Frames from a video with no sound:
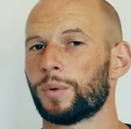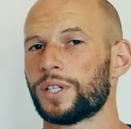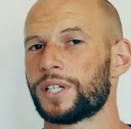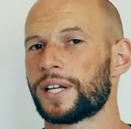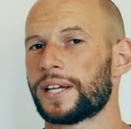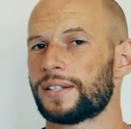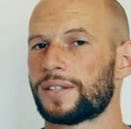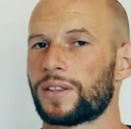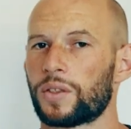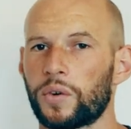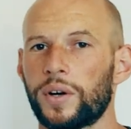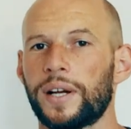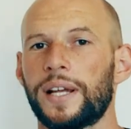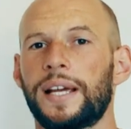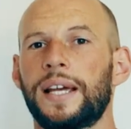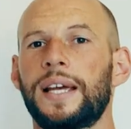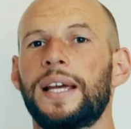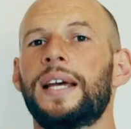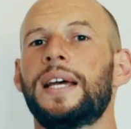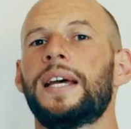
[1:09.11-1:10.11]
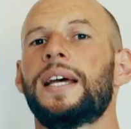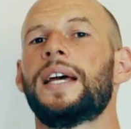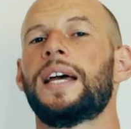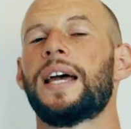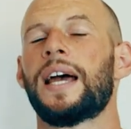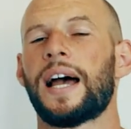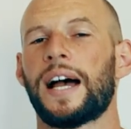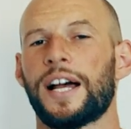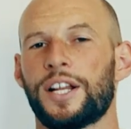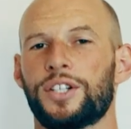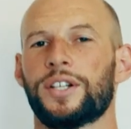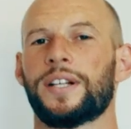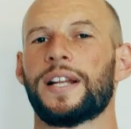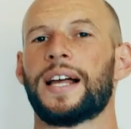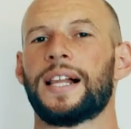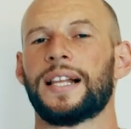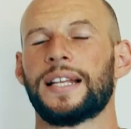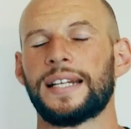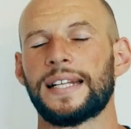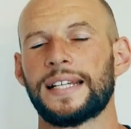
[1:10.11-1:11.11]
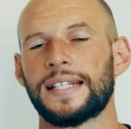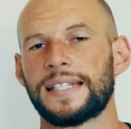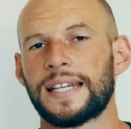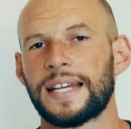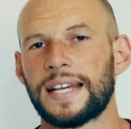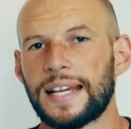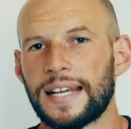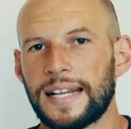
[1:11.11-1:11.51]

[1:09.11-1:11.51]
which has 300 LEDs.